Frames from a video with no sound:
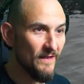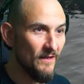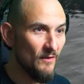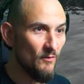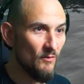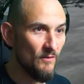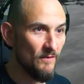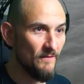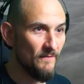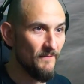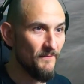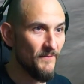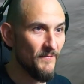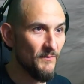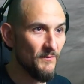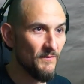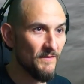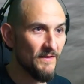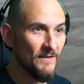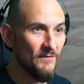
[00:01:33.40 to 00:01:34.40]
far out.
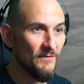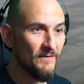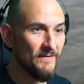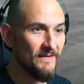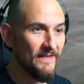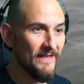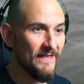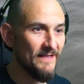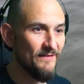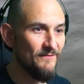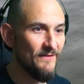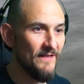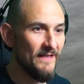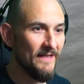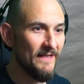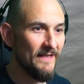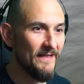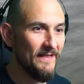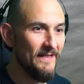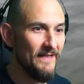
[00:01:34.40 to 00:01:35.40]
So I don't
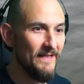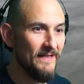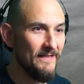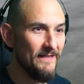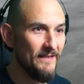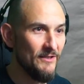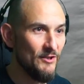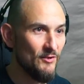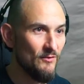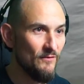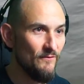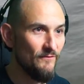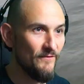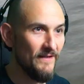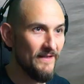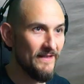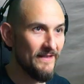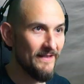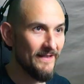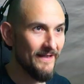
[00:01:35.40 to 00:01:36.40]
have a direct spot here
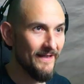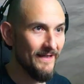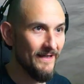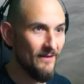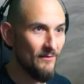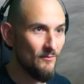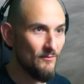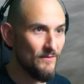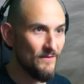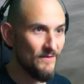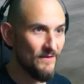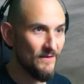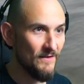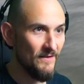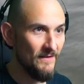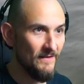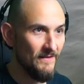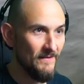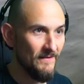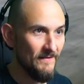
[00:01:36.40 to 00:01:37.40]
right now, but I
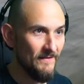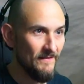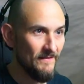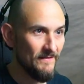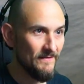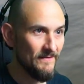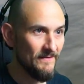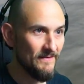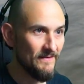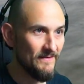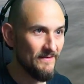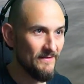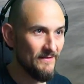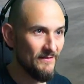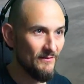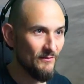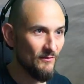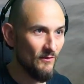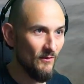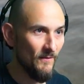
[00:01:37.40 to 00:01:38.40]
cast into an
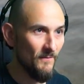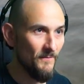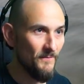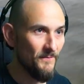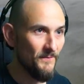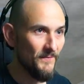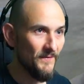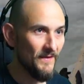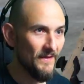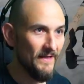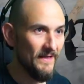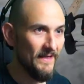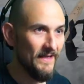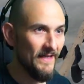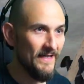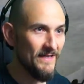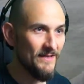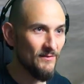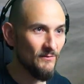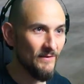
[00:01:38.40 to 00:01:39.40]
area because of
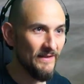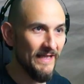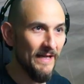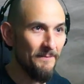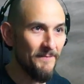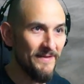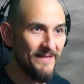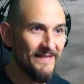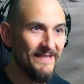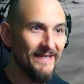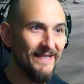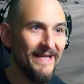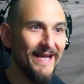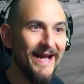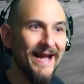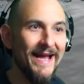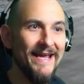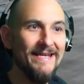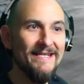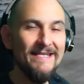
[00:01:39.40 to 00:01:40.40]
course at this distance,
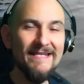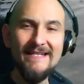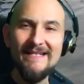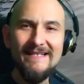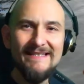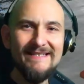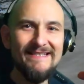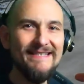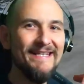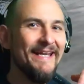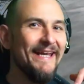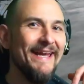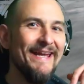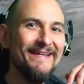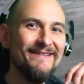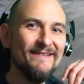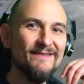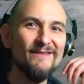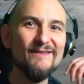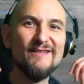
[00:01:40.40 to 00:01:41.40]
you can't really
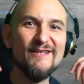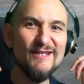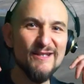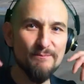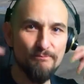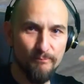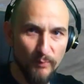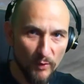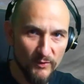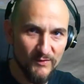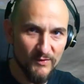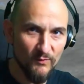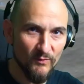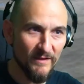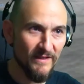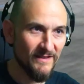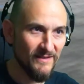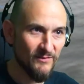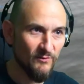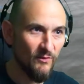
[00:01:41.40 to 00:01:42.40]
target a small
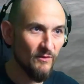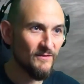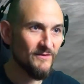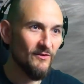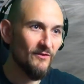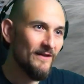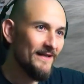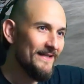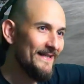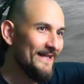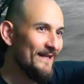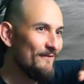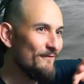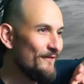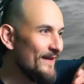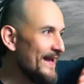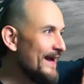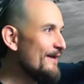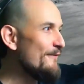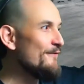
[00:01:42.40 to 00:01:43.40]
section very
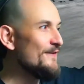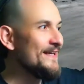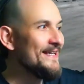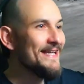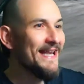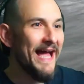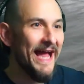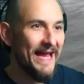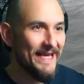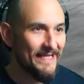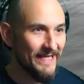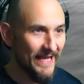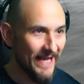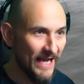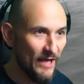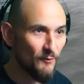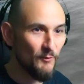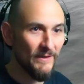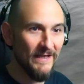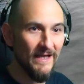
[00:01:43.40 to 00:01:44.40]
precisely.
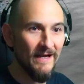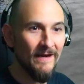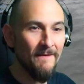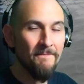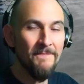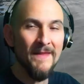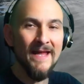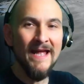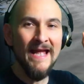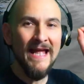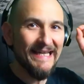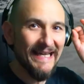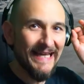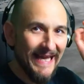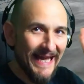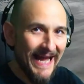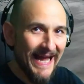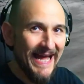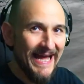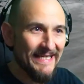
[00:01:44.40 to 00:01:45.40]
Well, but it
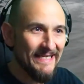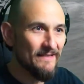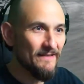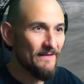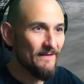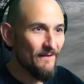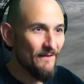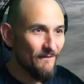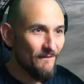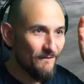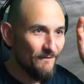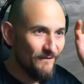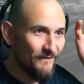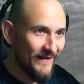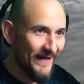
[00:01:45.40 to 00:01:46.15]
works anyway.